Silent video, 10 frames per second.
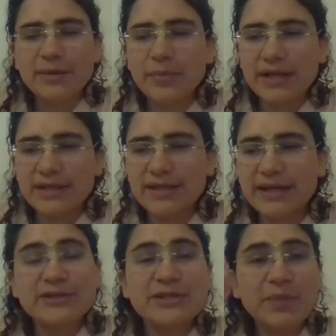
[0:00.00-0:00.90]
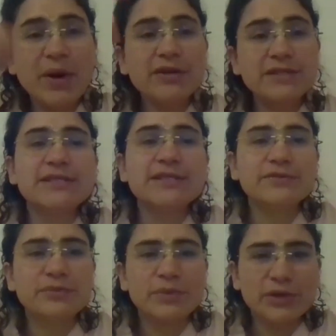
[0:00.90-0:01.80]
but there's a
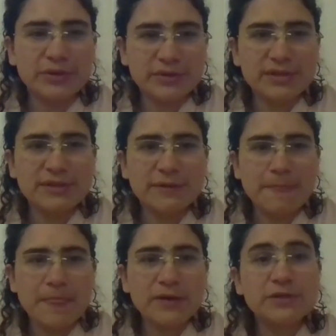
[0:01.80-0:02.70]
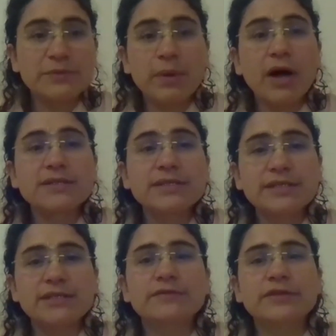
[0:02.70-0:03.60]
positive world. There's a
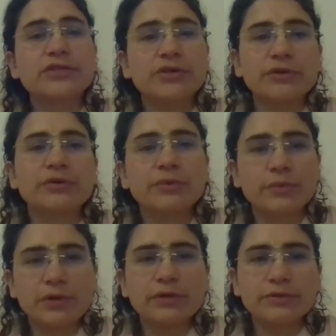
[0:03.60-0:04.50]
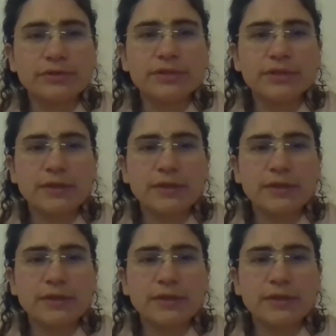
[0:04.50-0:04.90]
positive eternal world.